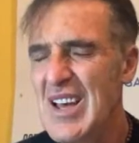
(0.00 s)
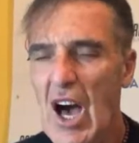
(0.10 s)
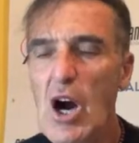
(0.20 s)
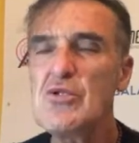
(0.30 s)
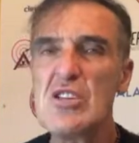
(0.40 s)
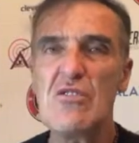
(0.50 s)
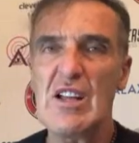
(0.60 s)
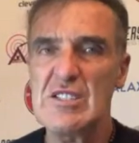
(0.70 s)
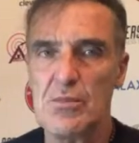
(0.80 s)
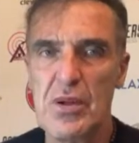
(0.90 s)
How can you
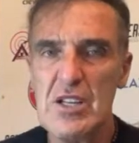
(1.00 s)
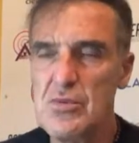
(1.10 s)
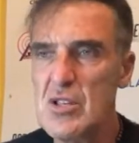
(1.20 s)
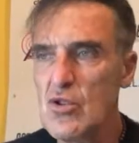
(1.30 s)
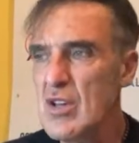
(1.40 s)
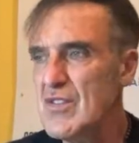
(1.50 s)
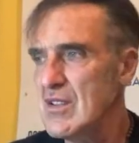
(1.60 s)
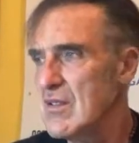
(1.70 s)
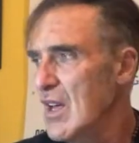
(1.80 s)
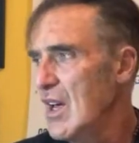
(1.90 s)
rest the players when you're not
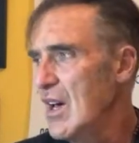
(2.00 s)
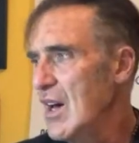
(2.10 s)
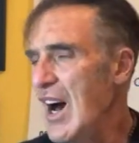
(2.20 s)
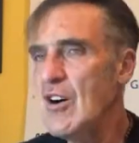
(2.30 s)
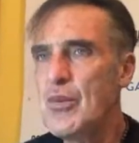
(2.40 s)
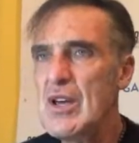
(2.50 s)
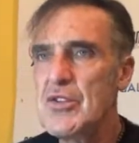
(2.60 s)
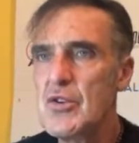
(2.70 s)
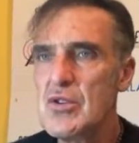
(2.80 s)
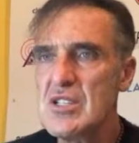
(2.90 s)
even halfway
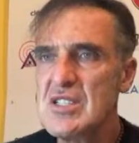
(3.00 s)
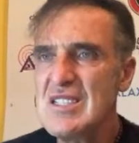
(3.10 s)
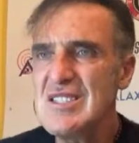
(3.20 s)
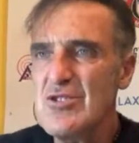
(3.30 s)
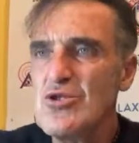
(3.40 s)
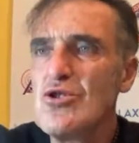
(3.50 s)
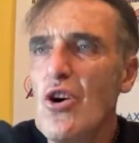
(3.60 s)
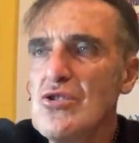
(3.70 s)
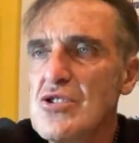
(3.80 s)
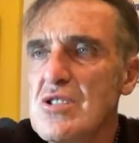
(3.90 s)
through the season? It's
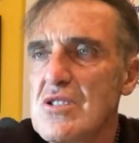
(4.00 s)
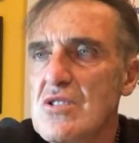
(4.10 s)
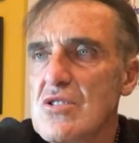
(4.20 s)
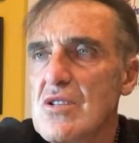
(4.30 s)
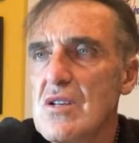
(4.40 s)
nonsense.